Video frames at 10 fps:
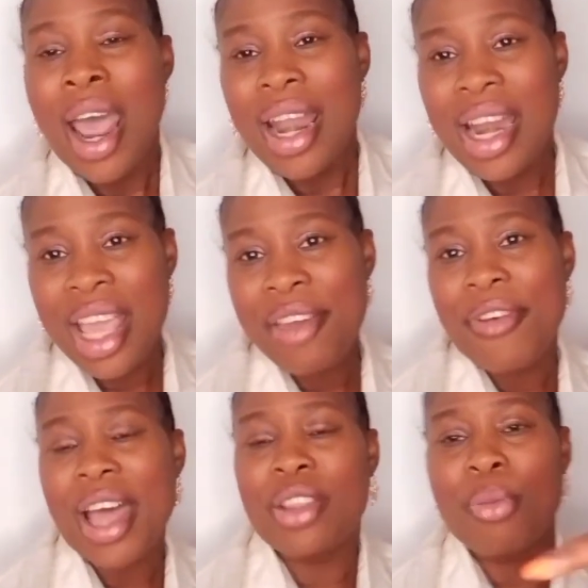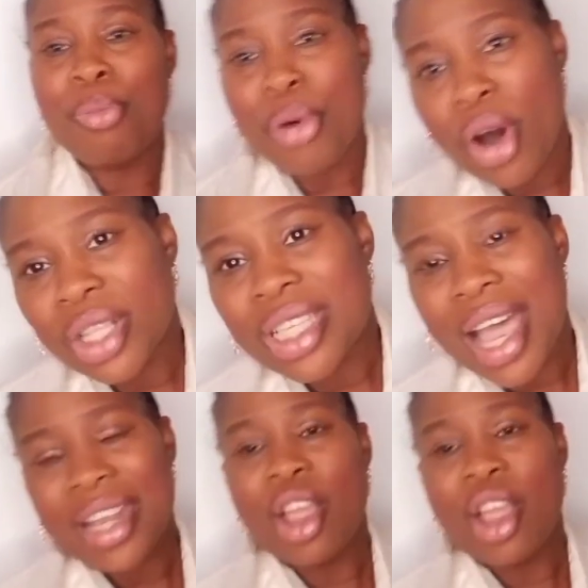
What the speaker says: liver, the butter,